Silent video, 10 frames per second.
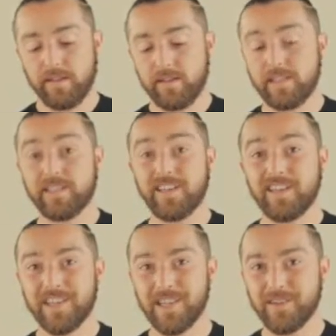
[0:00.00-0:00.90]
This is a
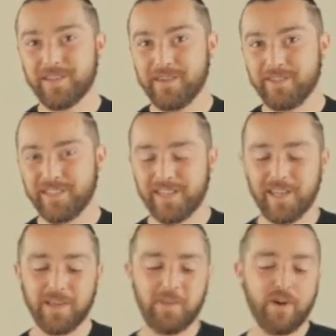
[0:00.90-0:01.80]
little different,
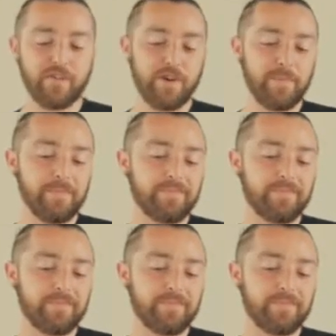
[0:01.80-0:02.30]
slightly modified.